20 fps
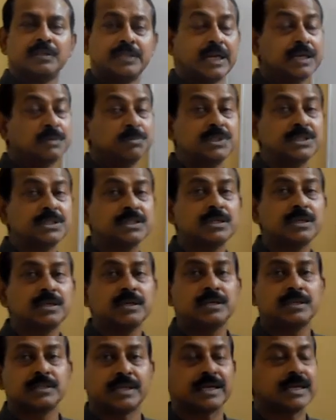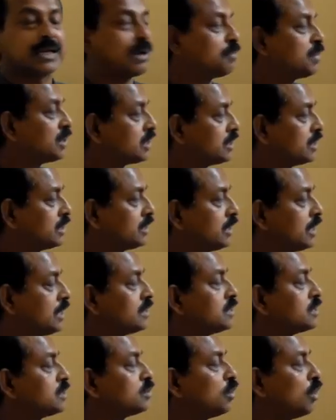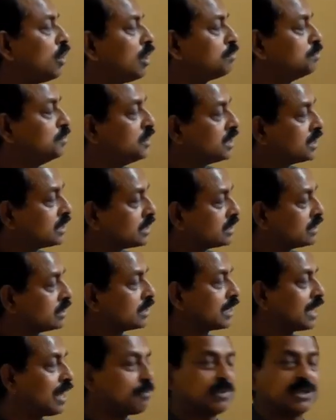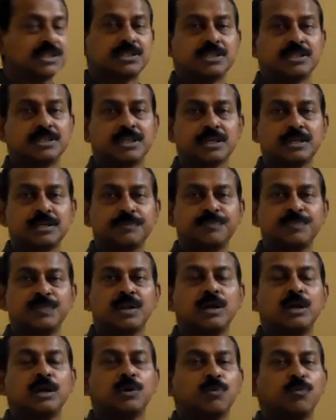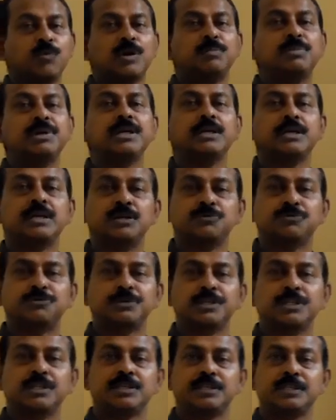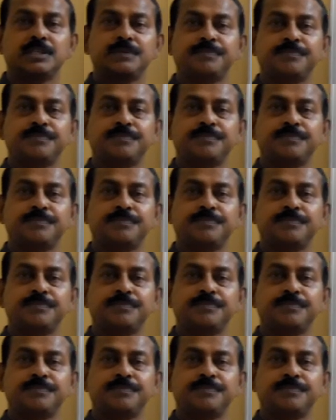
That means the capacitance of this capacitor will be infinity.